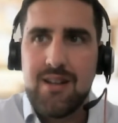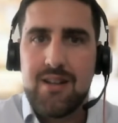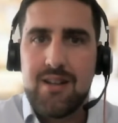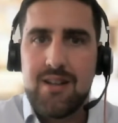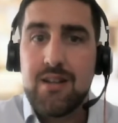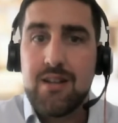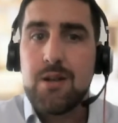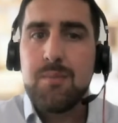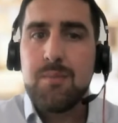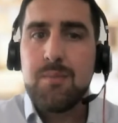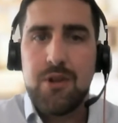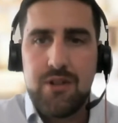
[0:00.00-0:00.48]

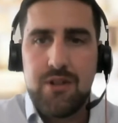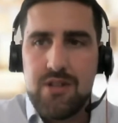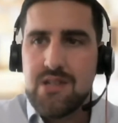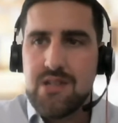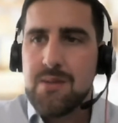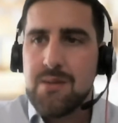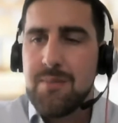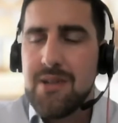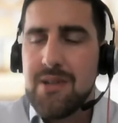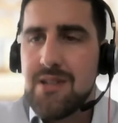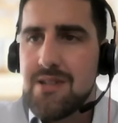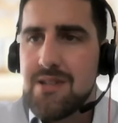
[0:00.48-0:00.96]
Dear
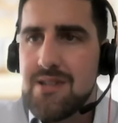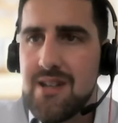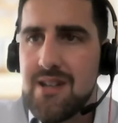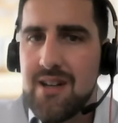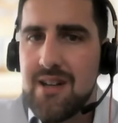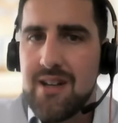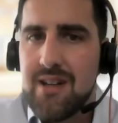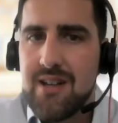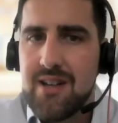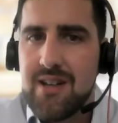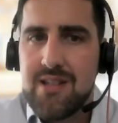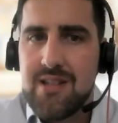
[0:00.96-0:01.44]
participants,
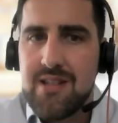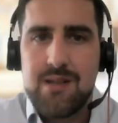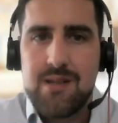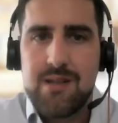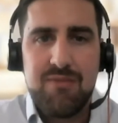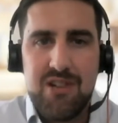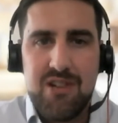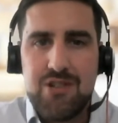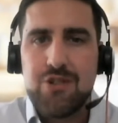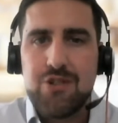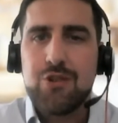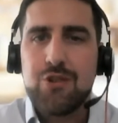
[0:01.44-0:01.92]
it's a
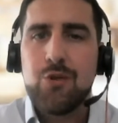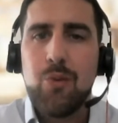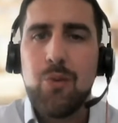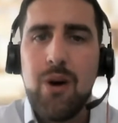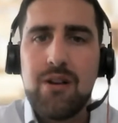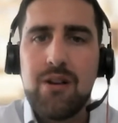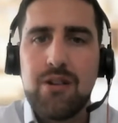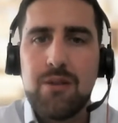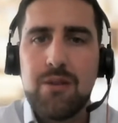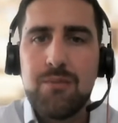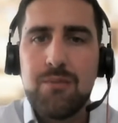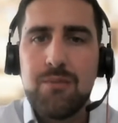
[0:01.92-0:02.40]
pleasure to
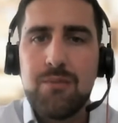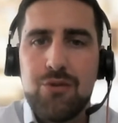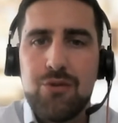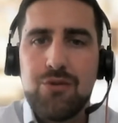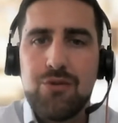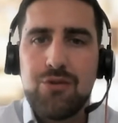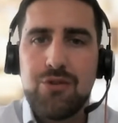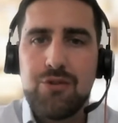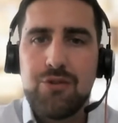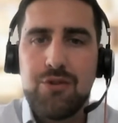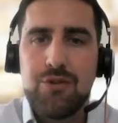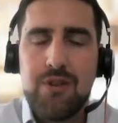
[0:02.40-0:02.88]
welcome
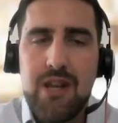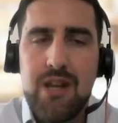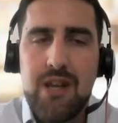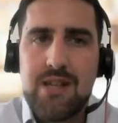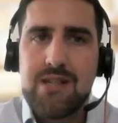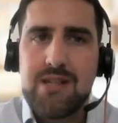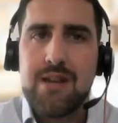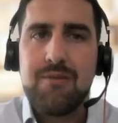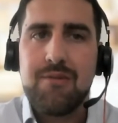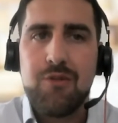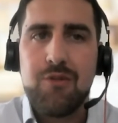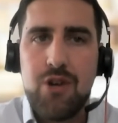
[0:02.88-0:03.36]
you to
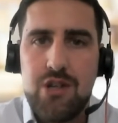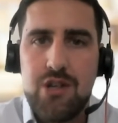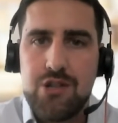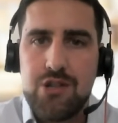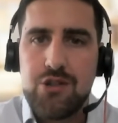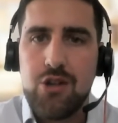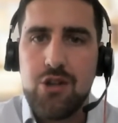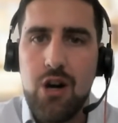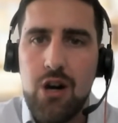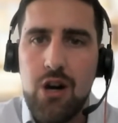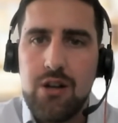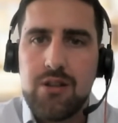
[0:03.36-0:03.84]
today's
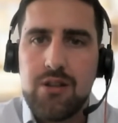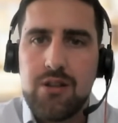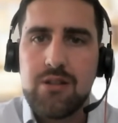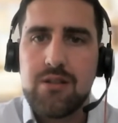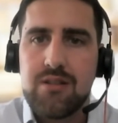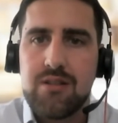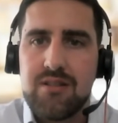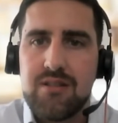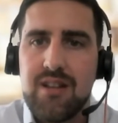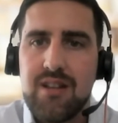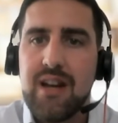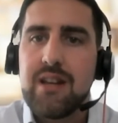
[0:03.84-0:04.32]
FRH talk
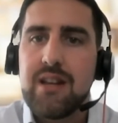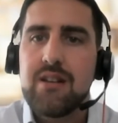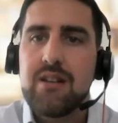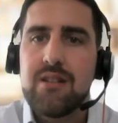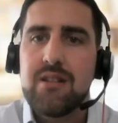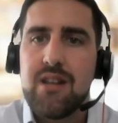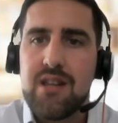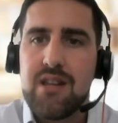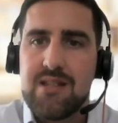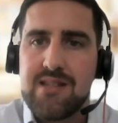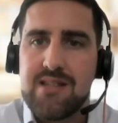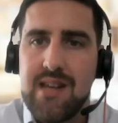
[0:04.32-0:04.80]

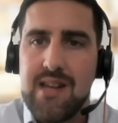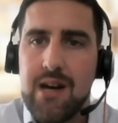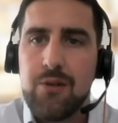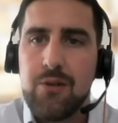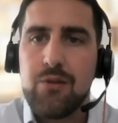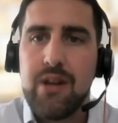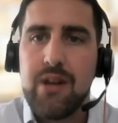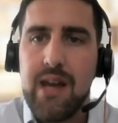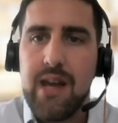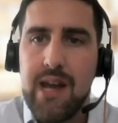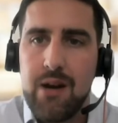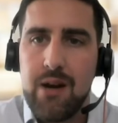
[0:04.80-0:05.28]
titled
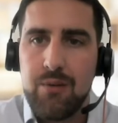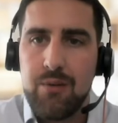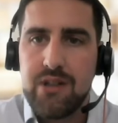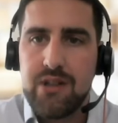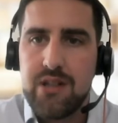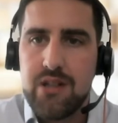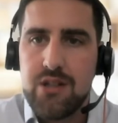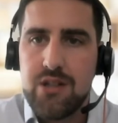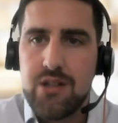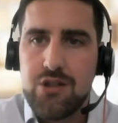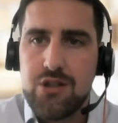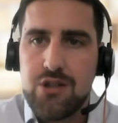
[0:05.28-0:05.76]
Sound
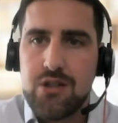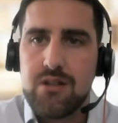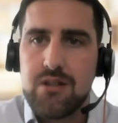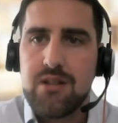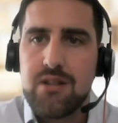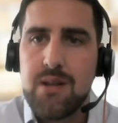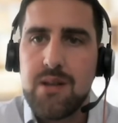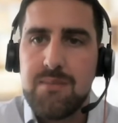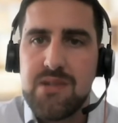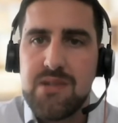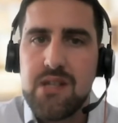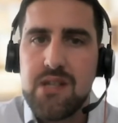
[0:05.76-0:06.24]
Heritage,
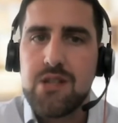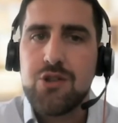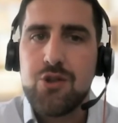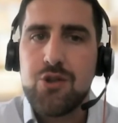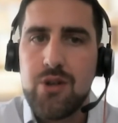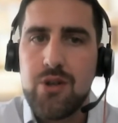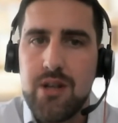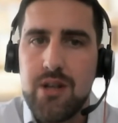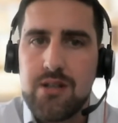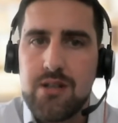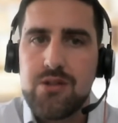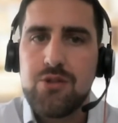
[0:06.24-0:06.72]
Tips and
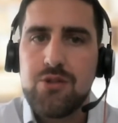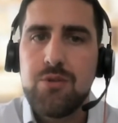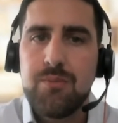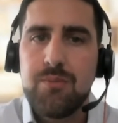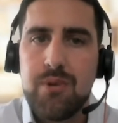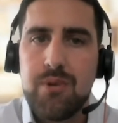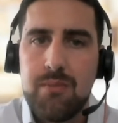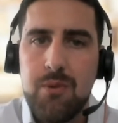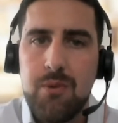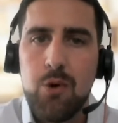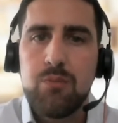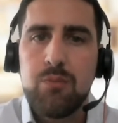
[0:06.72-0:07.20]
Tricks to
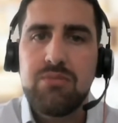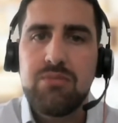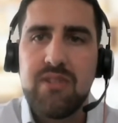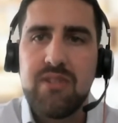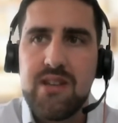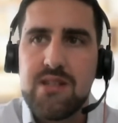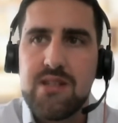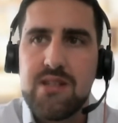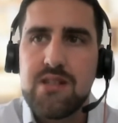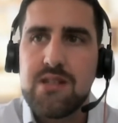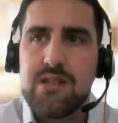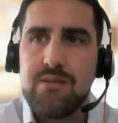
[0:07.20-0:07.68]
Promote
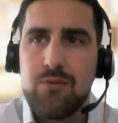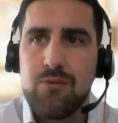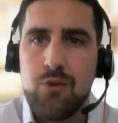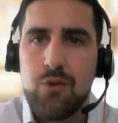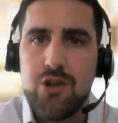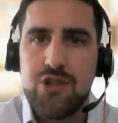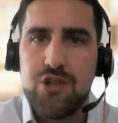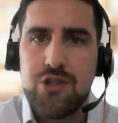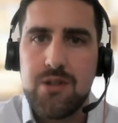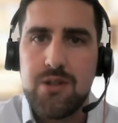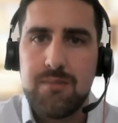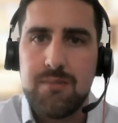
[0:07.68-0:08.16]
Places of
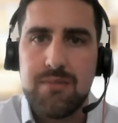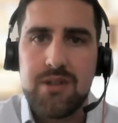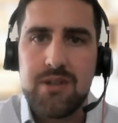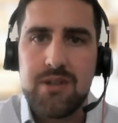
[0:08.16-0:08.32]
Worship.